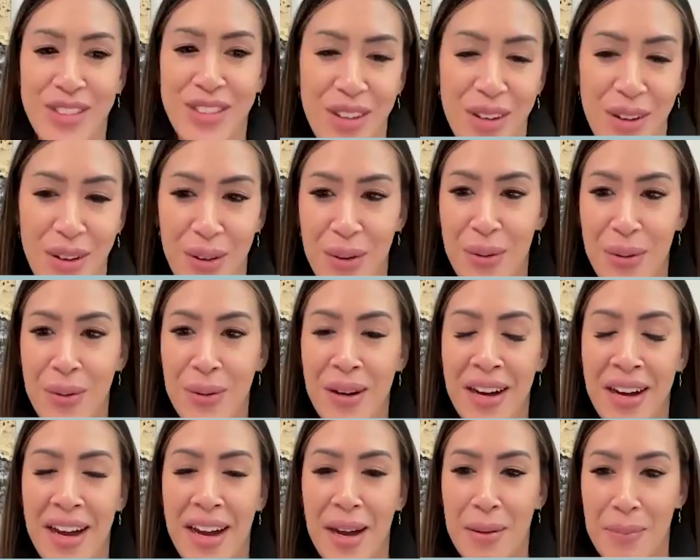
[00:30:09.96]
so
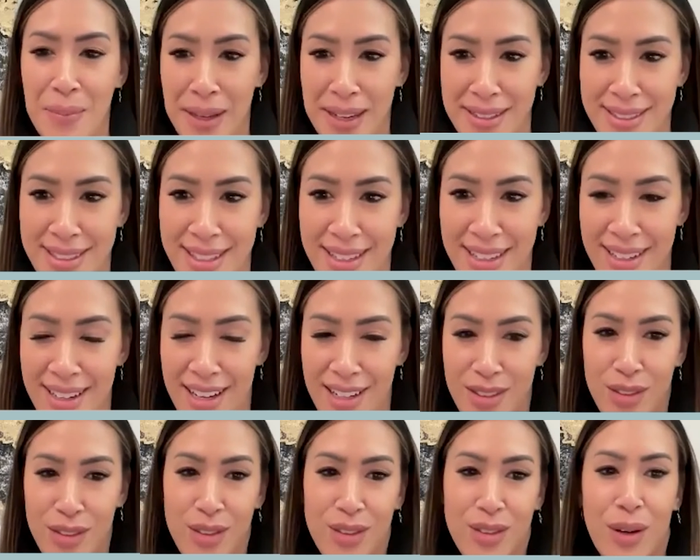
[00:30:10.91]
amazing
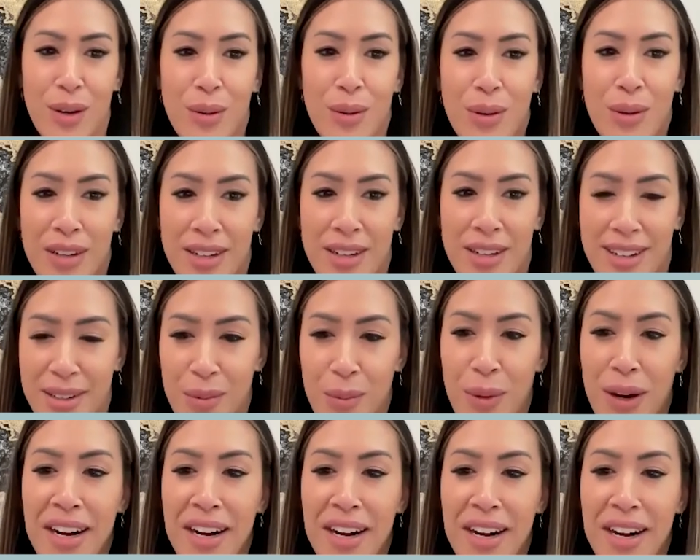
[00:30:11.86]
and so
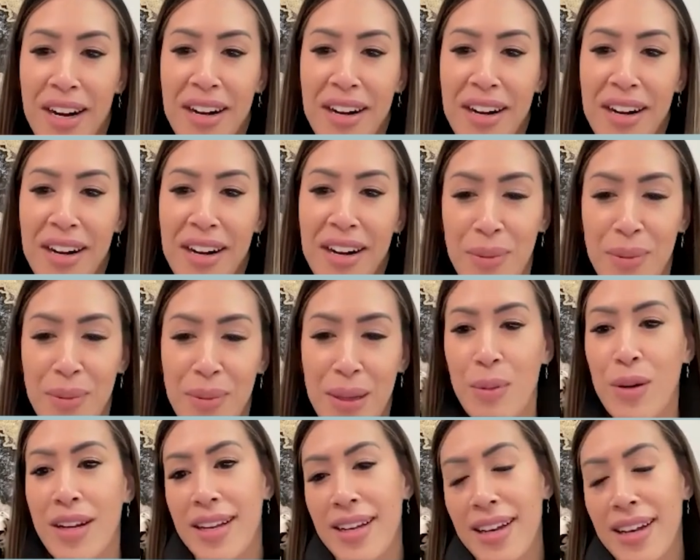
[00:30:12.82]
good where can
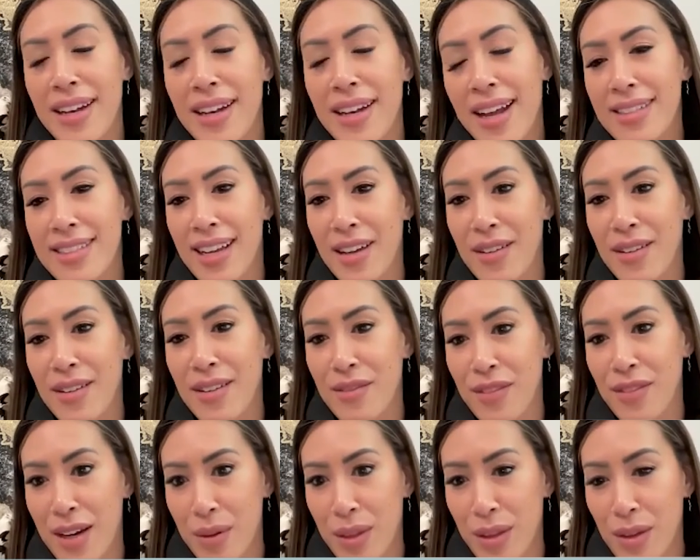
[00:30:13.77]
people connect
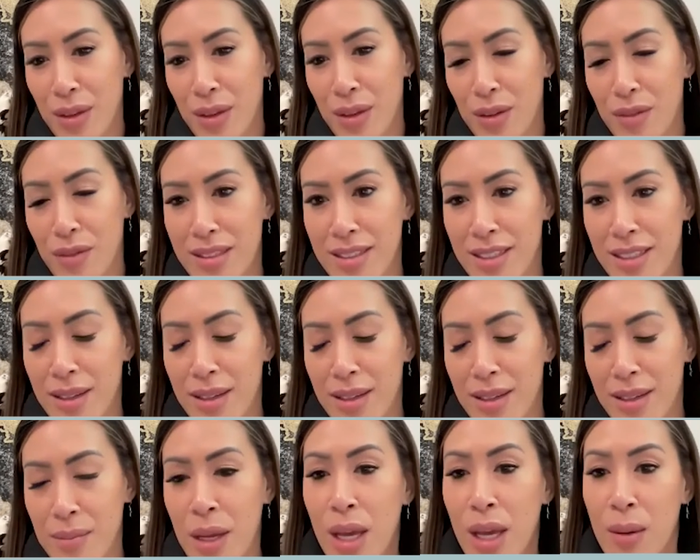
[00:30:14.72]
and find with you you've got
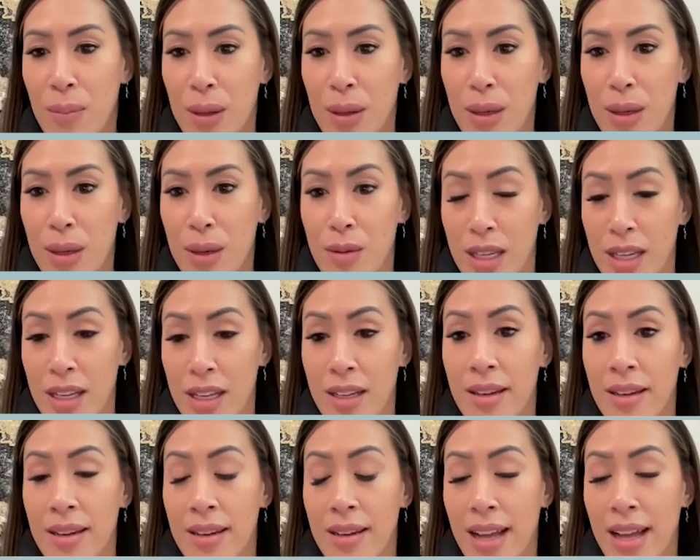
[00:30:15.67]
some big goals
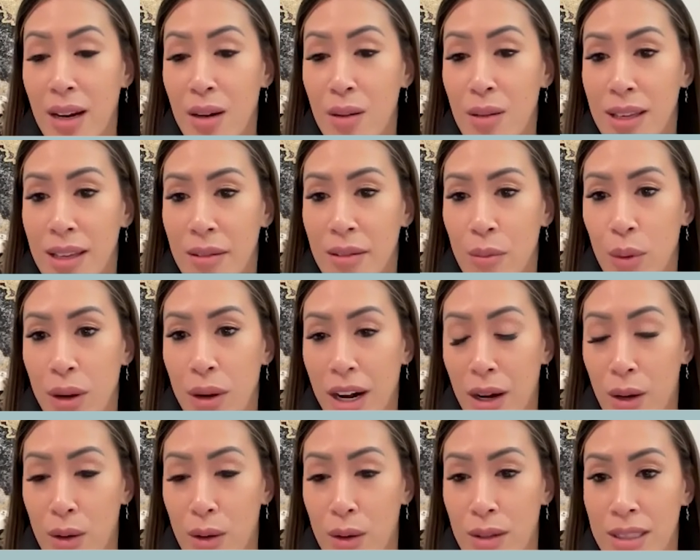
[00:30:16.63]
and not only
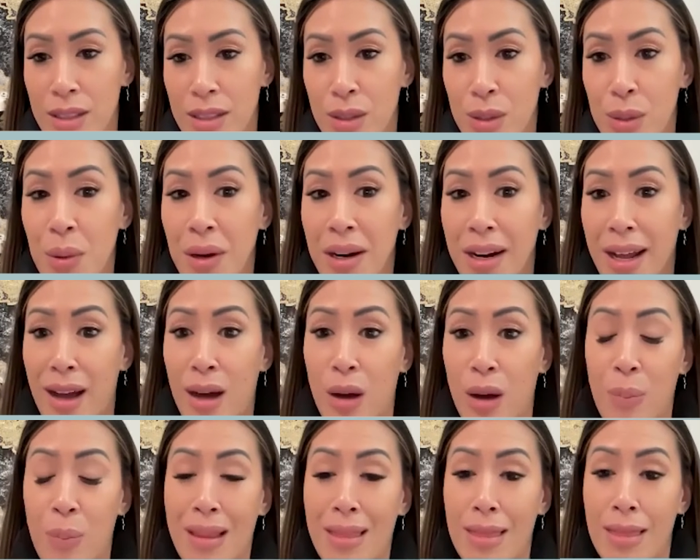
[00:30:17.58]
what i heard is you want
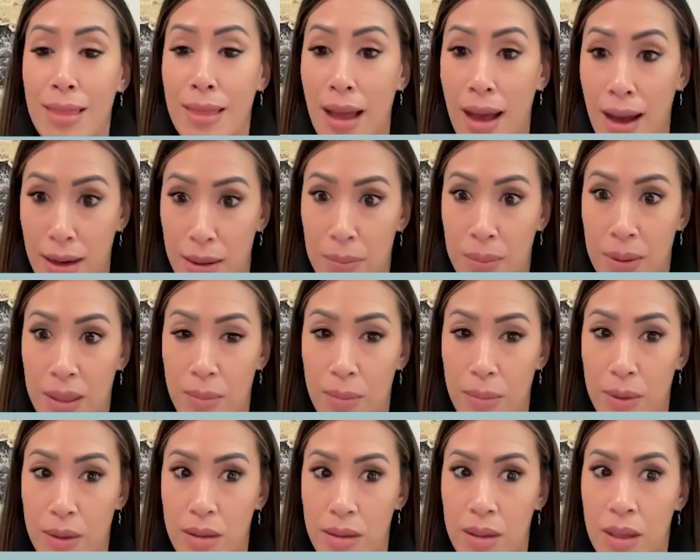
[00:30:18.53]
to help a lot of
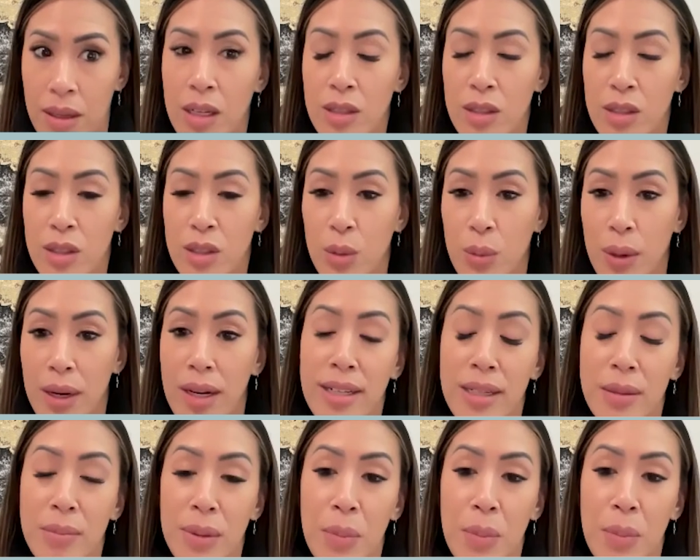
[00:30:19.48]
people so where
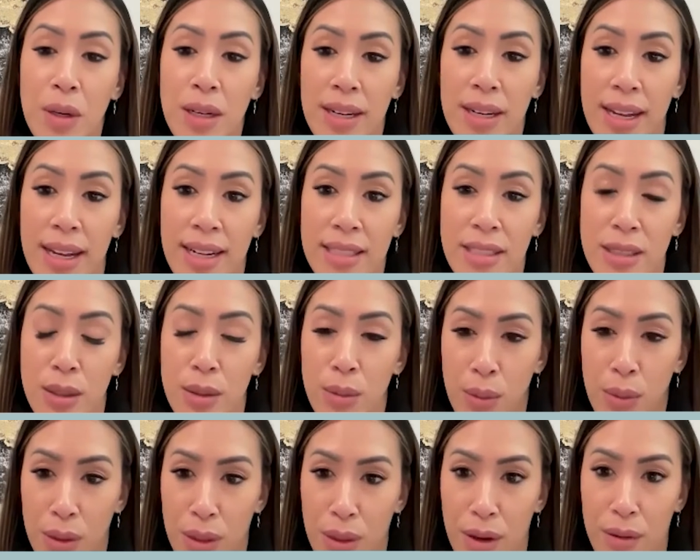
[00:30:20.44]
yeah. can people connect
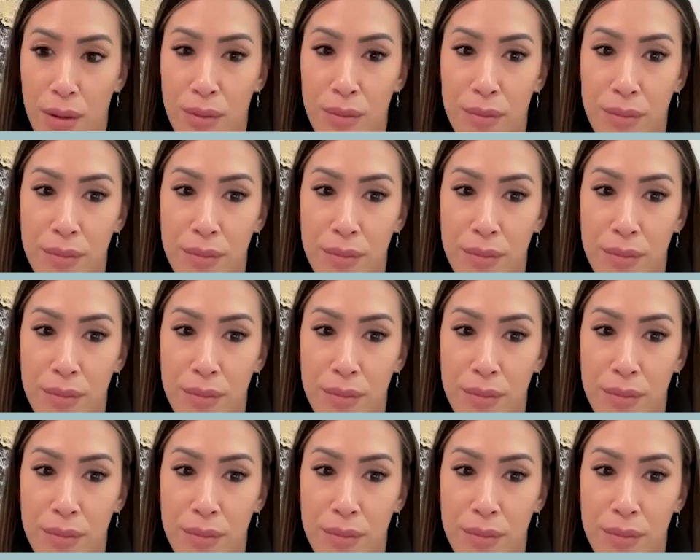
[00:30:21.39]
with you